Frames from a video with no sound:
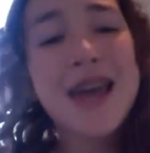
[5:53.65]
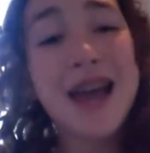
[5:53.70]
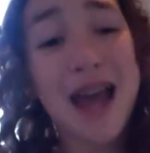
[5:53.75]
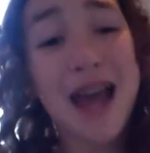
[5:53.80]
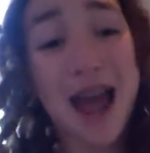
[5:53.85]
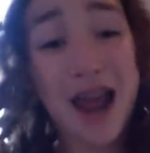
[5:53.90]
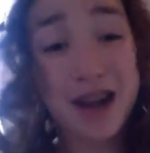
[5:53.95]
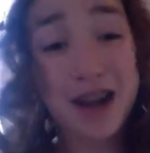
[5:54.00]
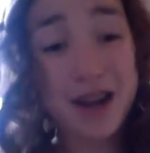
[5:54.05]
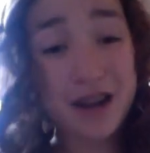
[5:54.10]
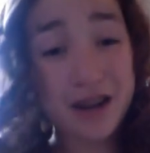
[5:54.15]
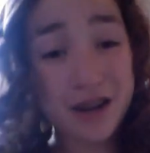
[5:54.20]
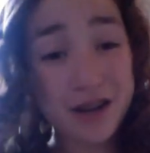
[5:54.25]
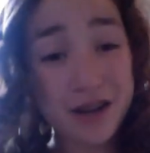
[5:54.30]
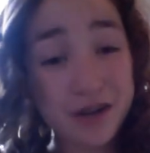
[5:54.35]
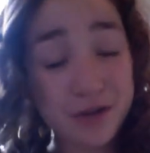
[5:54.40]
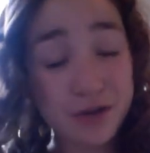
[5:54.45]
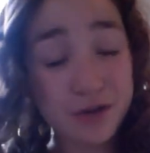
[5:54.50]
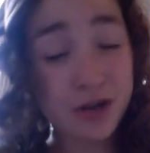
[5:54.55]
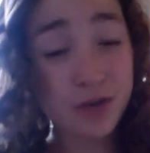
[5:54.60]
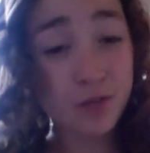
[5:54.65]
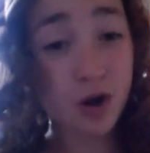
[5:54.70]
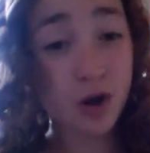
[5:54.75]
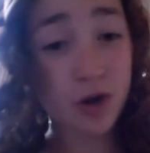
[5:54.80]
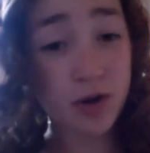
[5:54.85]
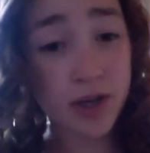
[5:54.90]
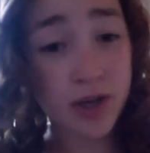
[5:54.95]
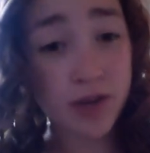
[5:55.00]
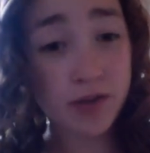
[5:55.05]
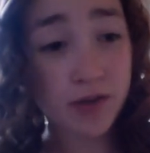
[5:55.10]
at um,
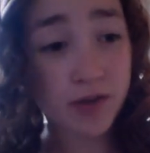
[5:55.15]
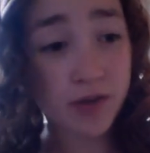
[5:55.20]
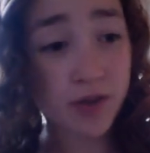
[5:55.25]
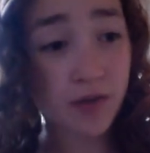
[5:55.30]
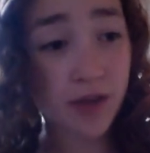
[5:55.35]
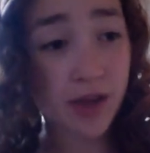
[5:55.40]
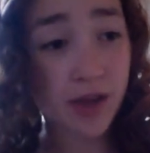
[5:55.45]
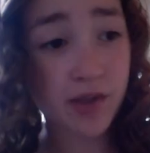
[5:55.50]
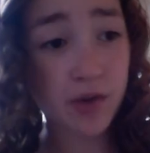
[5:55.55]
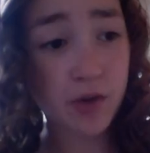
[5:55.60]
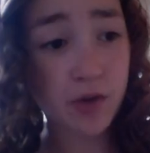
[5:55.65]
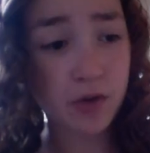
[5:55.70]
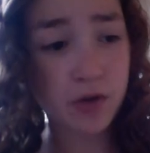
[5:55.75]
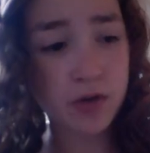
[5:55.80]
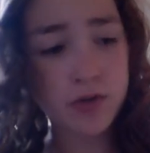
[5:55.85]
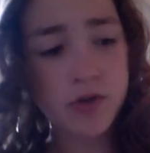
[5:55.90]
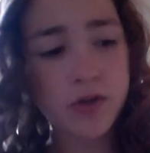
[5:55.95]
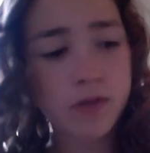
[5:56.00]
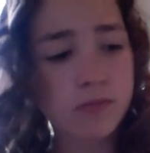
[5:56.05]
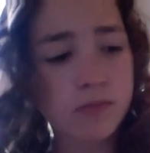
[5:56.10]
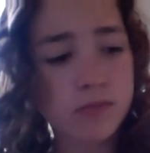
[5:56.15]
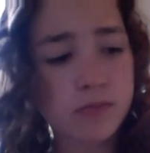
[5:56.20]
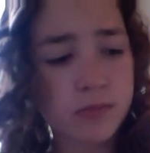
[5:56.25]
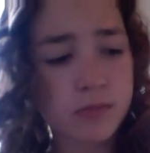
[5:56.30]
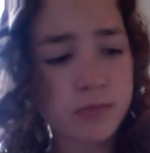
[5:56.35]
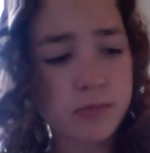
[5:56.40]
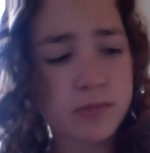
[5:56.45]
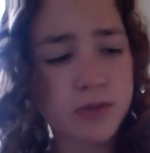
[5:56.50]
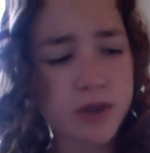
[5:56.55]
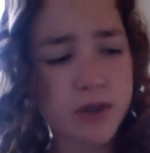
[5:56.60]
Walgreens or CVS or some
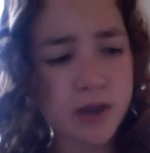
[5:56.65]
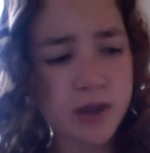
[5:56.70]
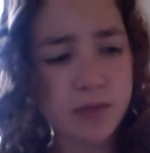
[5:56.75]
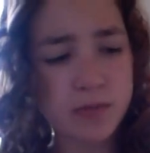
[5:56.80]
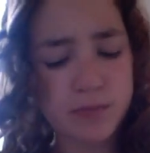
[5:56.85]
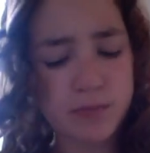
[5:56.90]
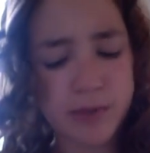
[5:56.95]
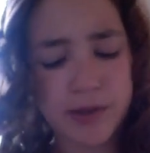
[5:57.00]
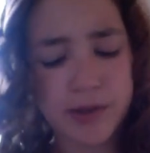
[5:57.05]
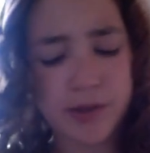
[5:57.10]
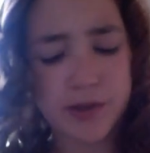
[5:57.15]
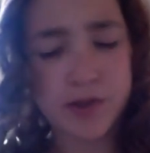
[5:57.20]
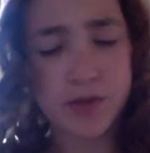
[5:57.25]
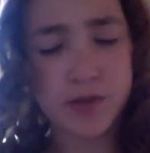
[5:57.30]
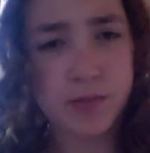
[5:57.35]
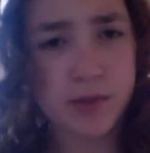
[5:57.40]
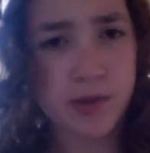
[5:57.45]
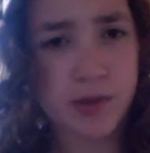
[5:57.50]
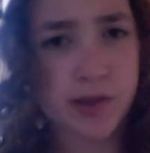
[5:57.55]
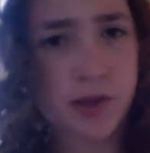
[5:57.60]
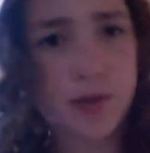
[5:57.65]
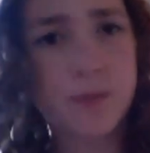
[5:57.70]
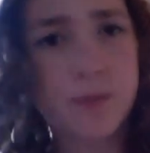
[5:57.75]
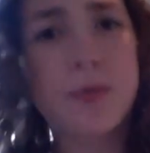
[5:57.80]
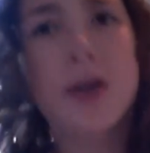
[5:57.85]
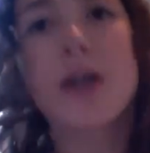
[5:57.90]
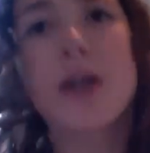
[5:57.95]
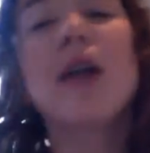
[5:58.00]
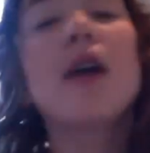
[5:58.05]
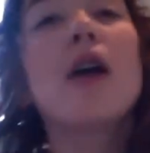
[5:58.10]
some places don't sell them,
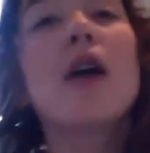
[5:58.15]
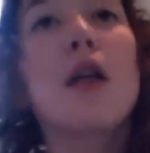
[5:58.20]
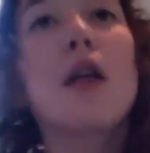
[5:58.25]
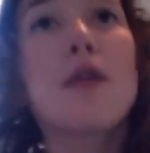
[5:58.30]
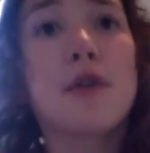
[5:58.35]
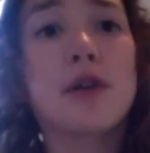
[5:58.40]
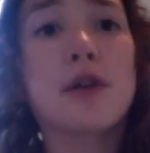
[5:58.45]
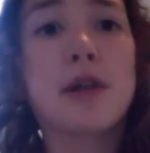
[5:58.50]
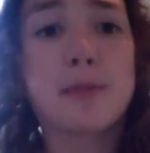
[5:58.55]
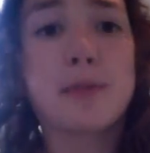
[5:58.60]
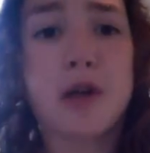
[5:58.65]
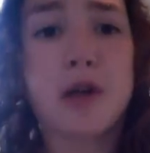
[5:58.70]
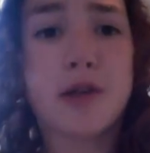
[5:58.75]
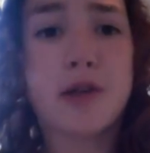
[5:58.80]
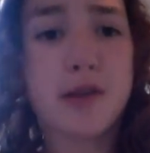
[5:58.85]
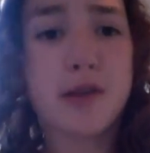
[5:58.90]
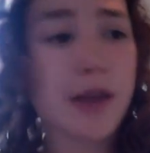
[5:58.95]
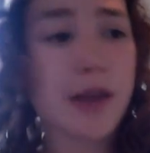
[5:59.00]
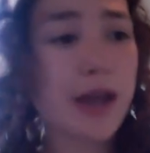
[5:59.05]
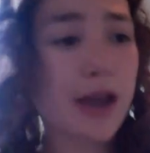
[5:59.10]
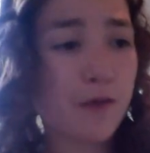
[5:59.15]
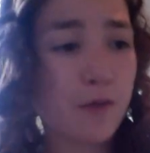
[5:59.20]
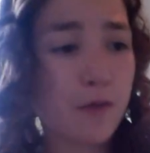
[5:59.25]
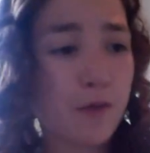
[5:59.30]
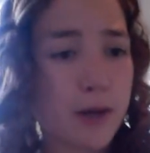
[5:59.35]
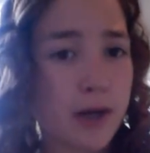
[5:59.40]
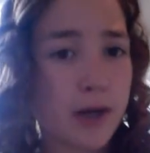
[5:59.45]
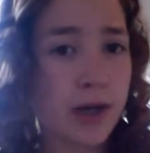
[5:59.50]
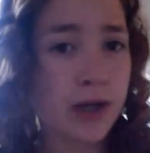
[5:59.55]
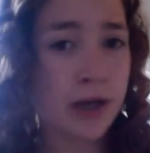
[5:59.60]
but they're lip glosses. Oh, I have
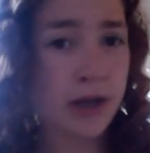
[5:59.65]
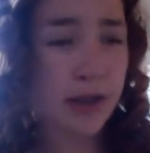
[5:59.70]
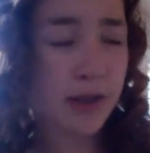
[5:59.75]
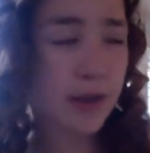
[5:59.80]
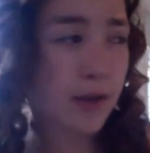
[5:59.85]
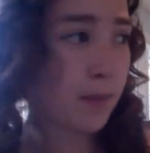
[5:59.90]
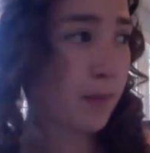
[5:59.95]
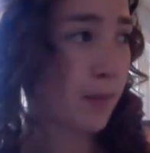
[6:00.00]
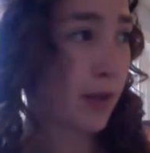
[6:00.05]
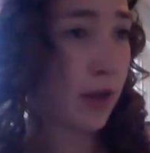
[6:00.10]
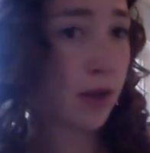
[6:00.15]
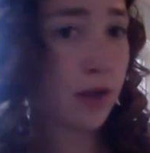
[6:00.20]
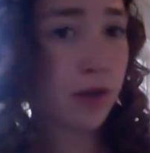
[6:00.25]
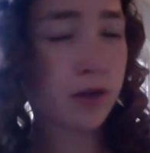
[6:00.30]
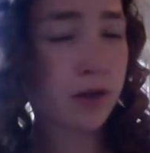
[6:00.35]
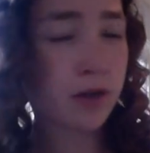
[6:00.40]
one, and it's in B